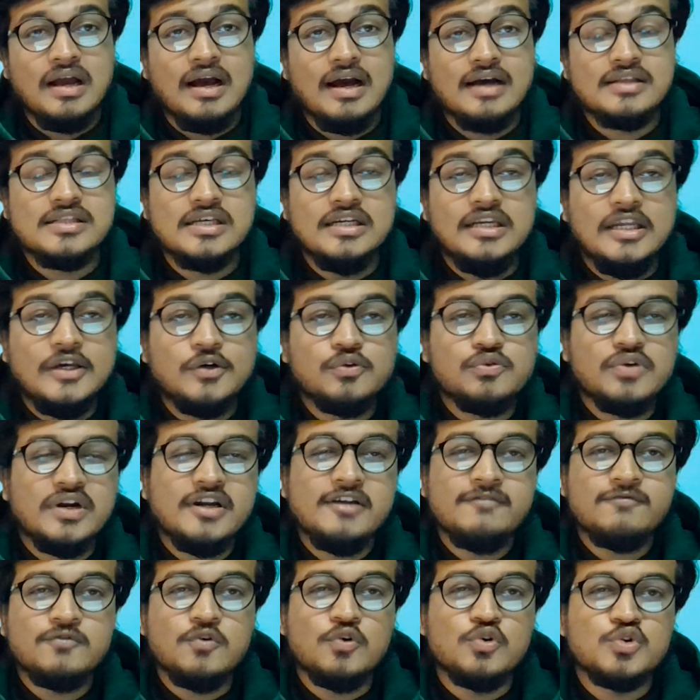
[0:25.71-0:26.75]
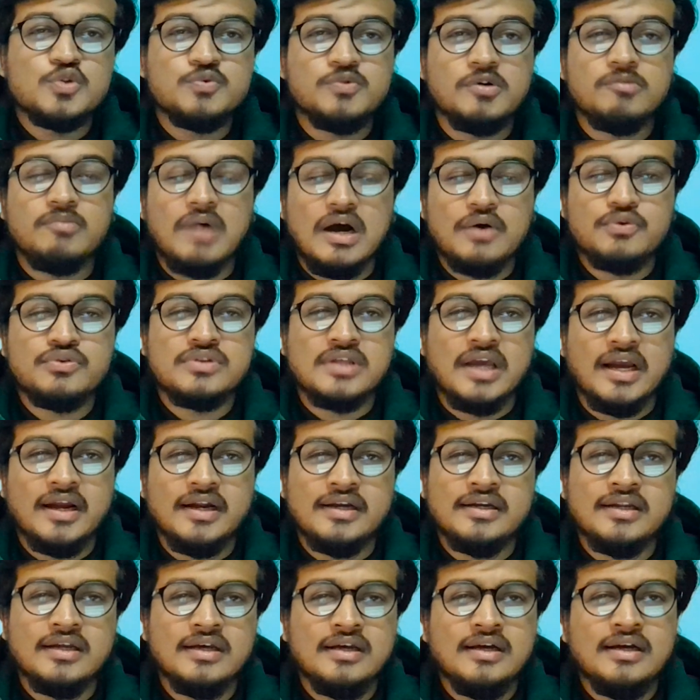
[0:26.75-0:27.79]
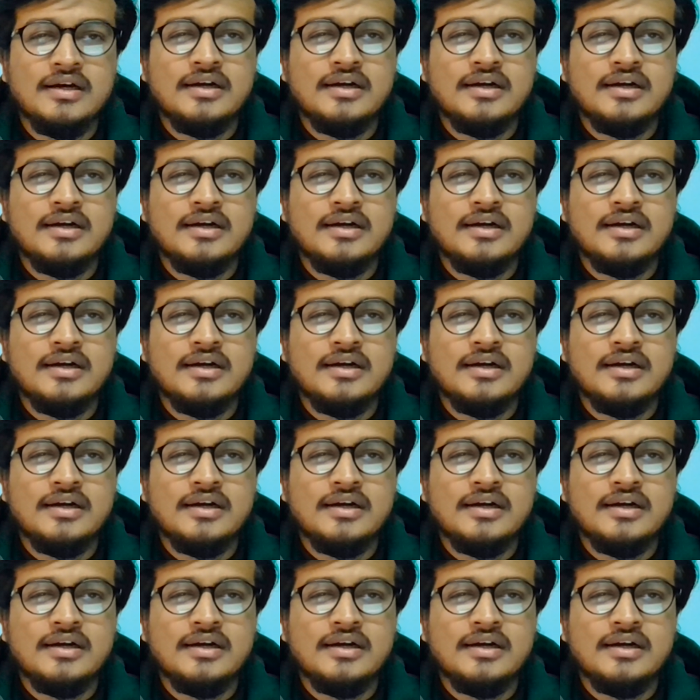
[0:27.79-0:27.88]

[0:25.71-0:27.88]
as a lucrative course from outside,